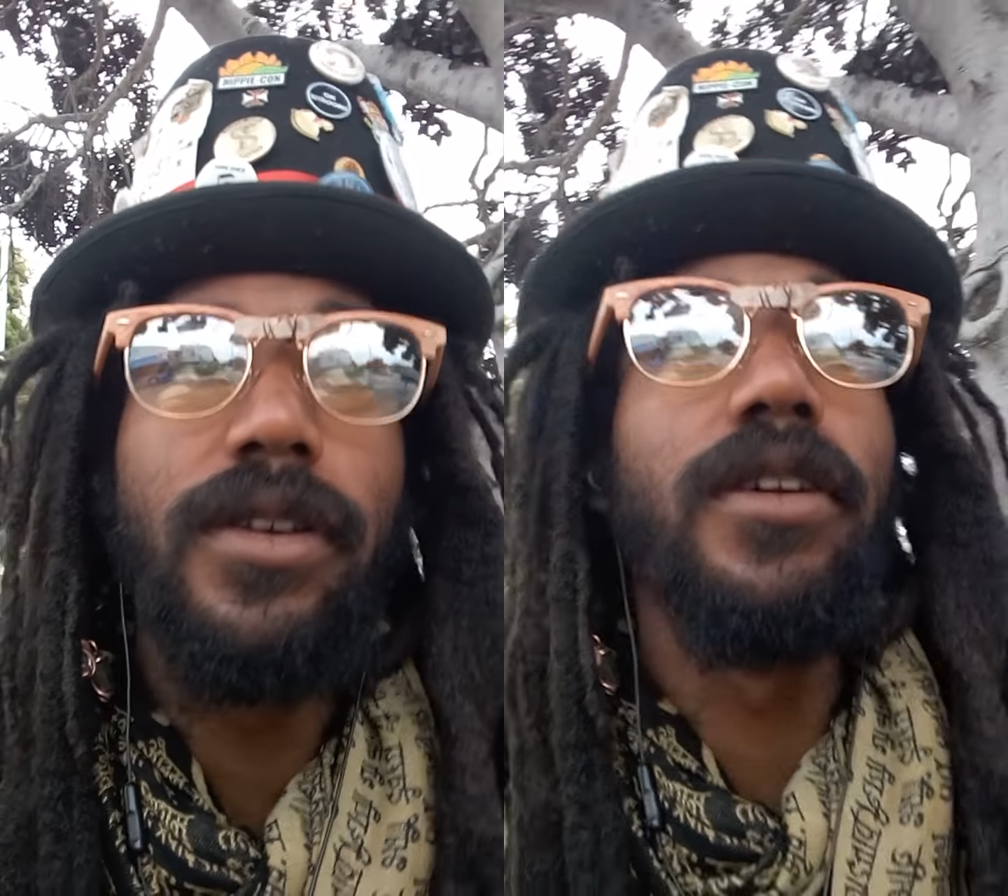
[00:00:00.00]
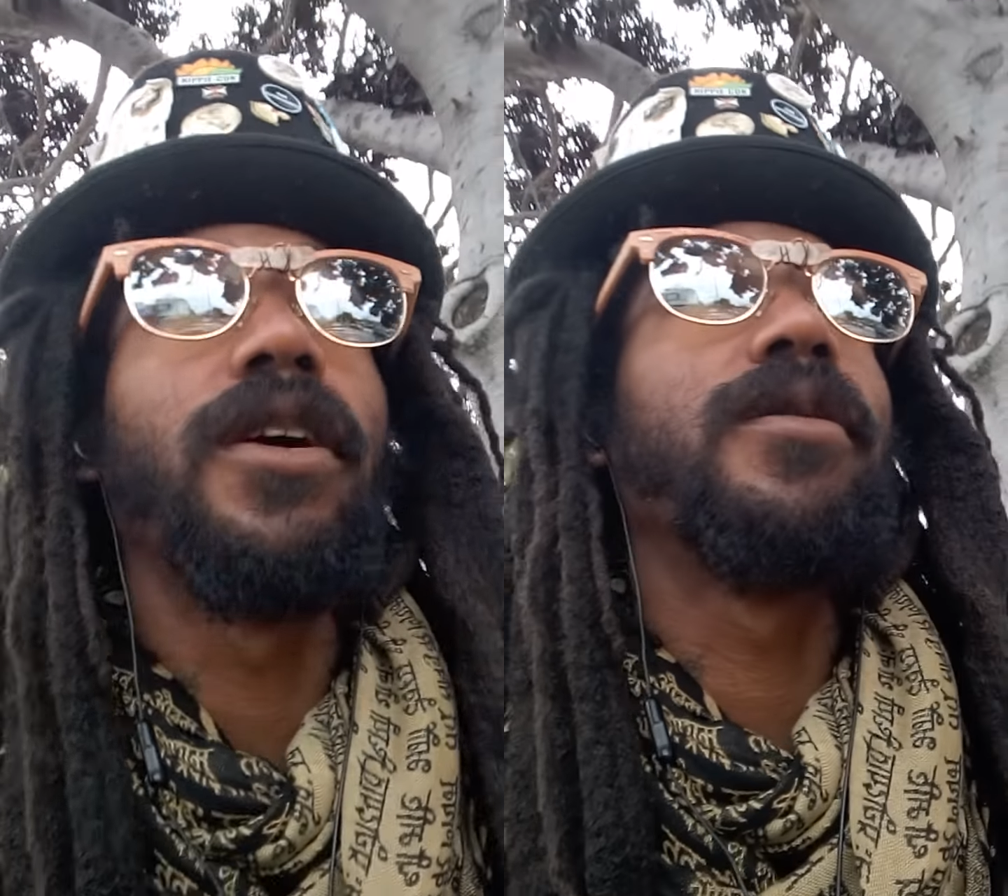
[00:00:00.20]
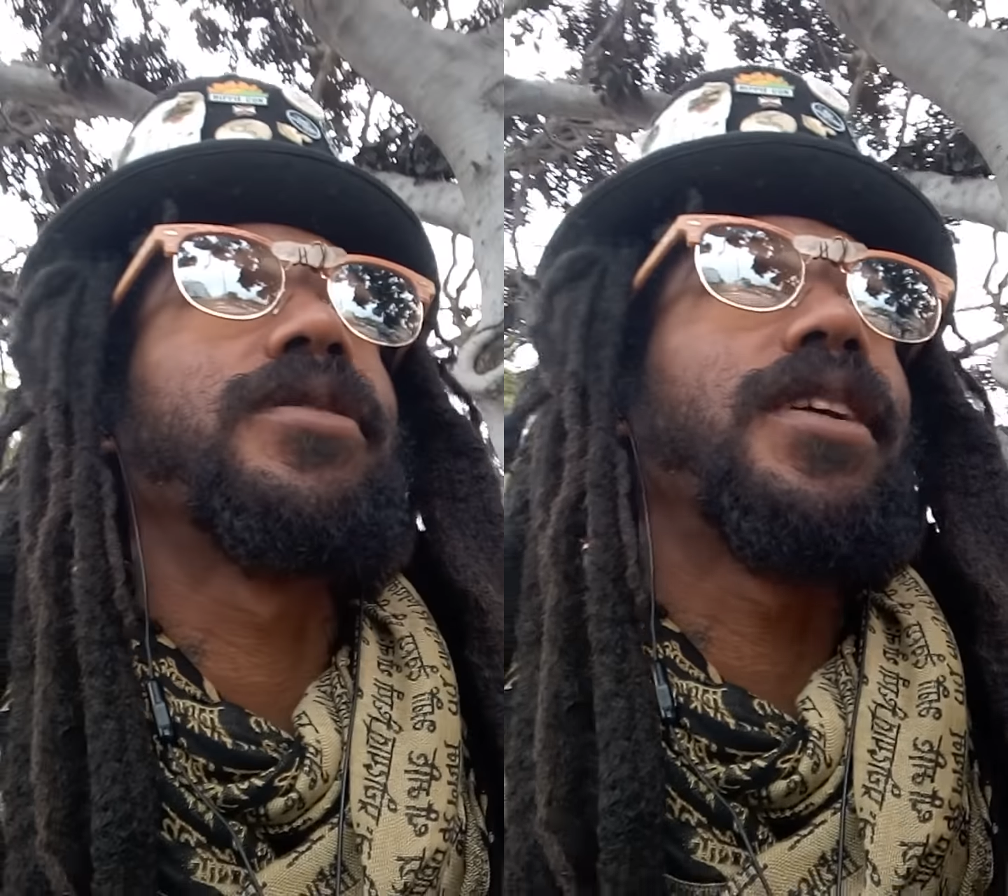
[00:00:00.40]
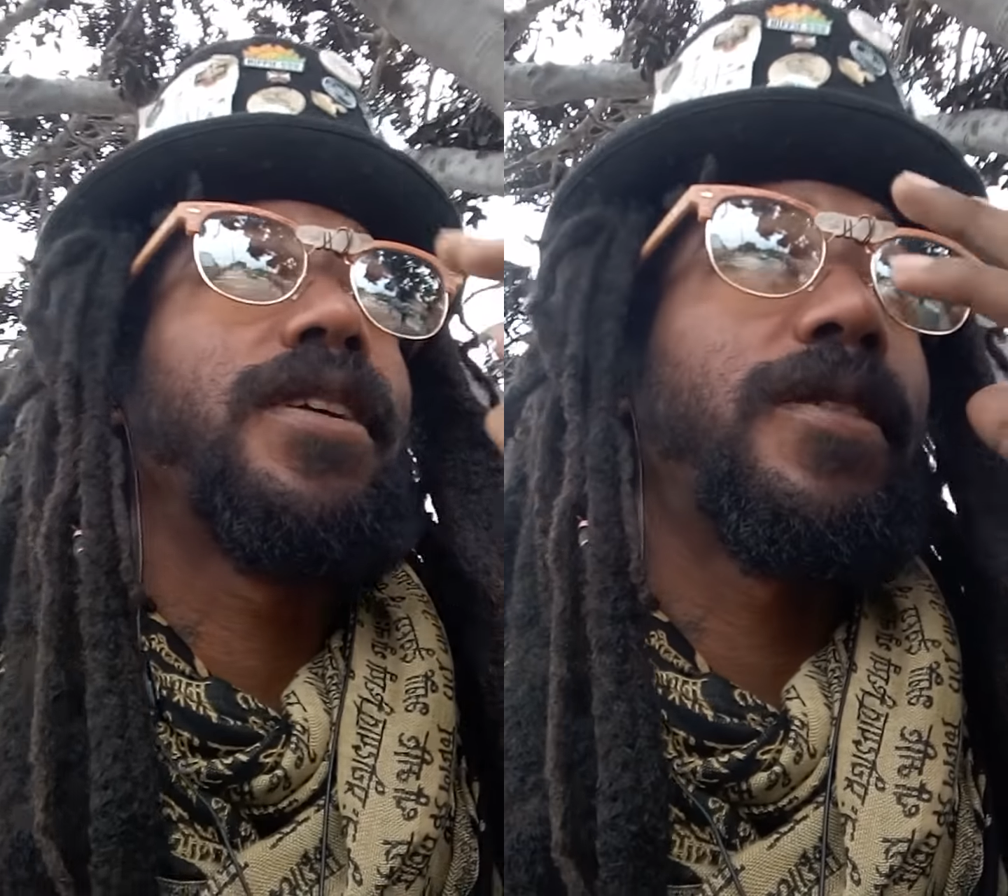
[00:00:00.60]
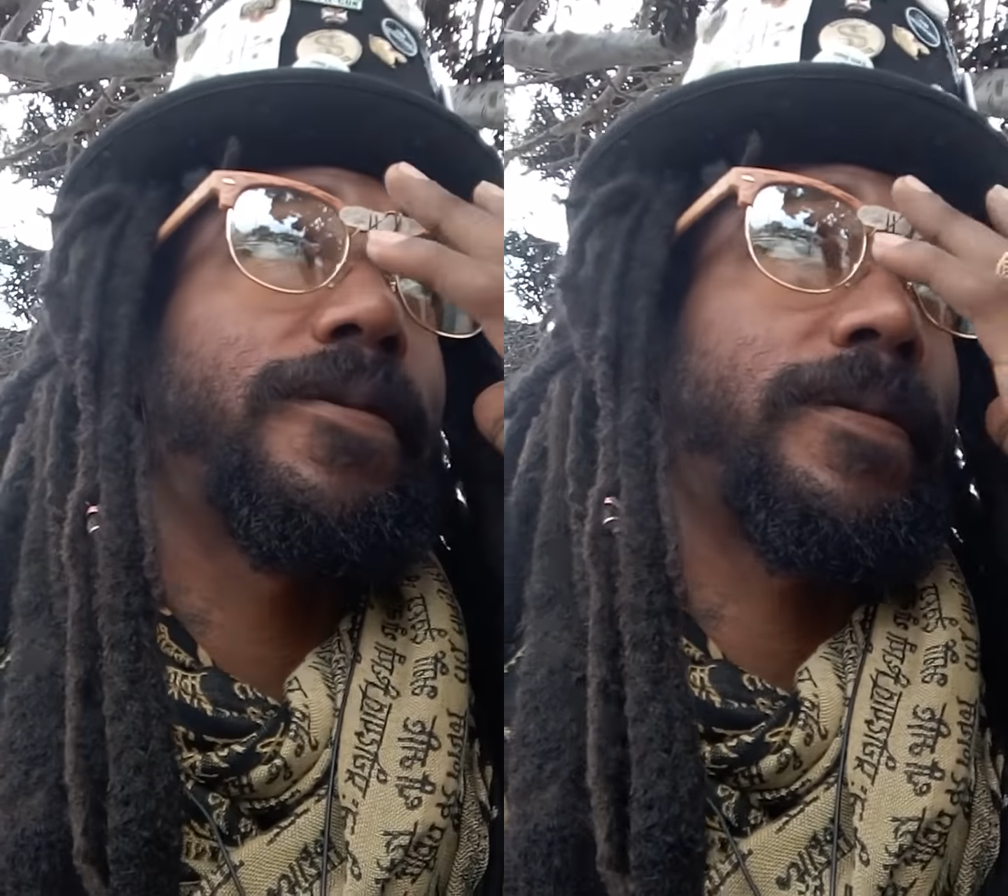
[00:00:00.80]
You know what I'm
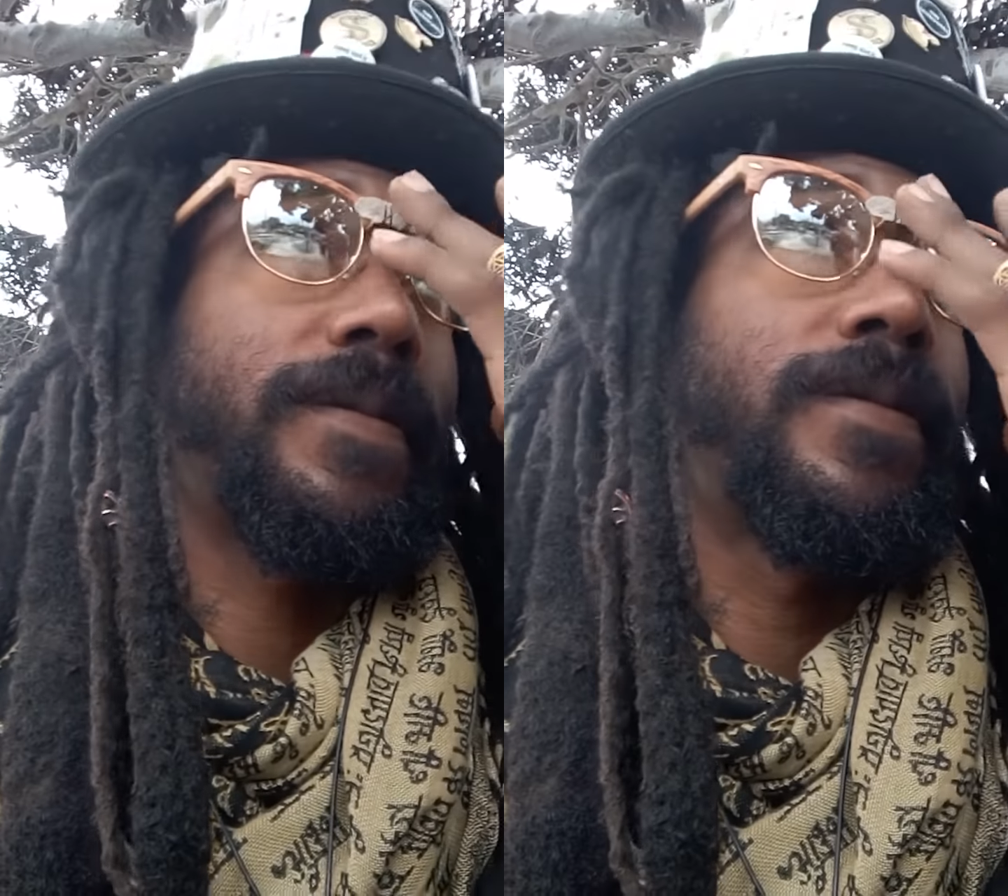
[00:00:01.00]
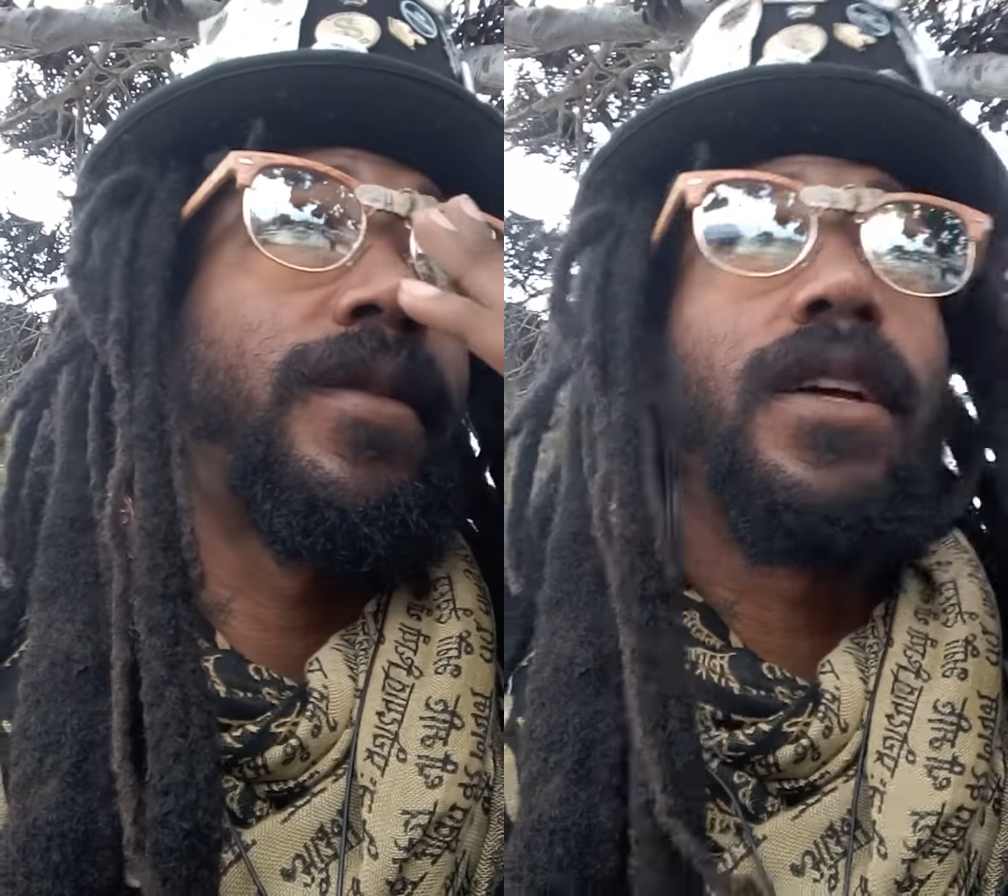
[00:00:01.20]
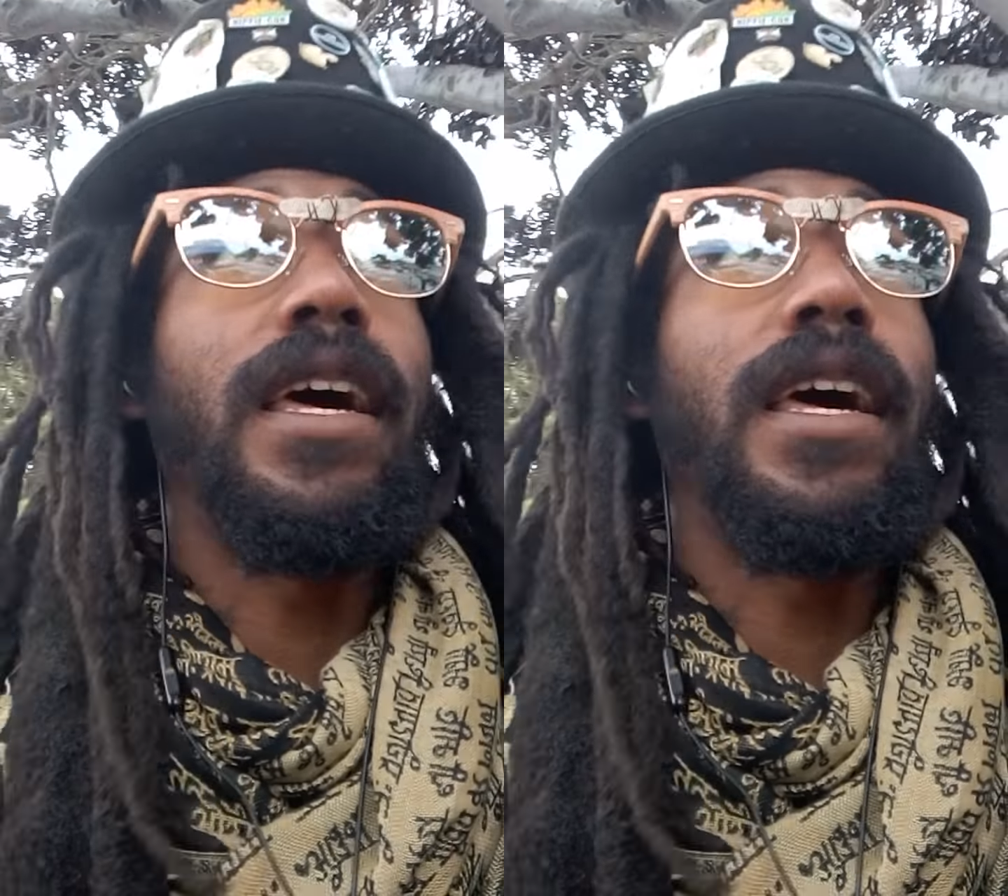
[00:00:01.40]
saying?